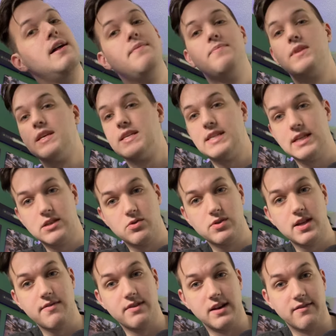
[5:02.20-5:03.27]
6 or
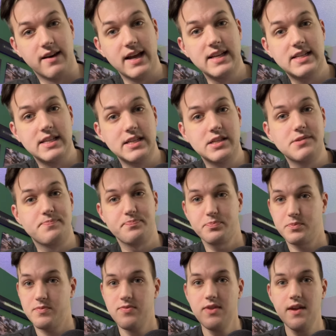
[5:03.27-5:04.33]
7 devices
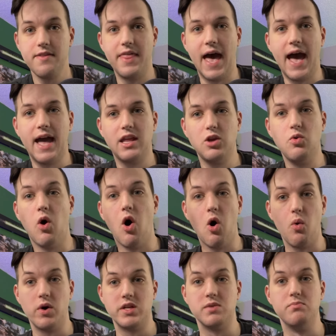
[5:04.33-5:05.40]
that you all
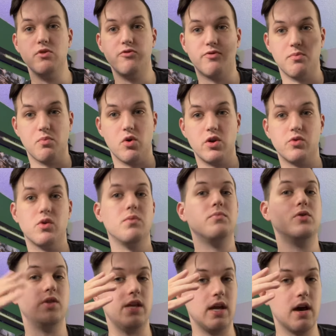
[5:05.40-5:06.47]
want to move from one room to
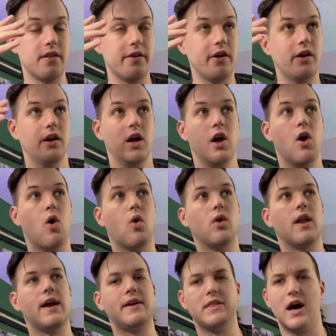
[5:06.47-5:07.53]
the other, or
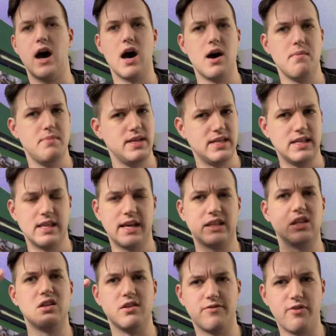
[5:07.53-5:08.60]
like the hub is in like the
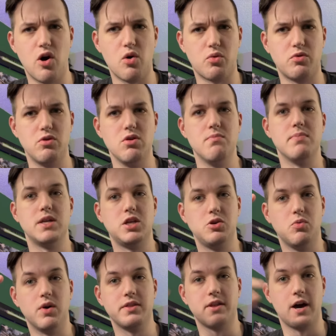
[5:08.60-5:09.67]
default room, but you
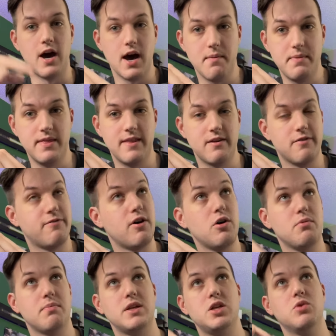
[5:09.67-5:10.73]
want the hub in the default,
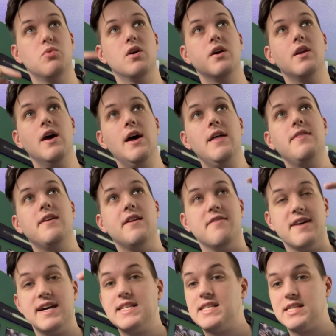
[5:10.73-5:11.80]
but you want the
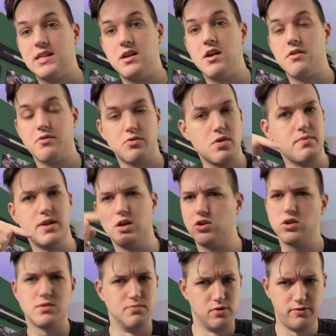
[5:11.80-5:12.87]
devices in another room, and you're just
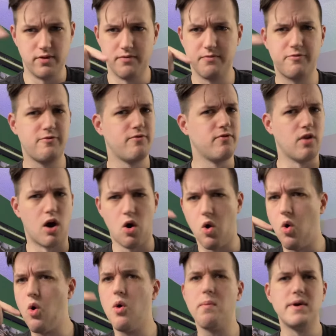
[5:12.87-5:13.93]
moving a
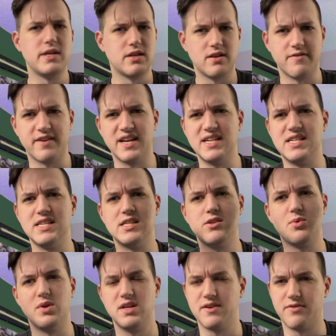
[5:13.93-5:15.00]
whole bunch of devices to a
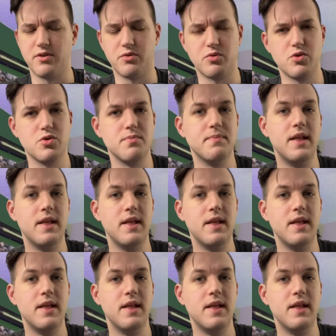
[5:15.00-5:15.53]
different room.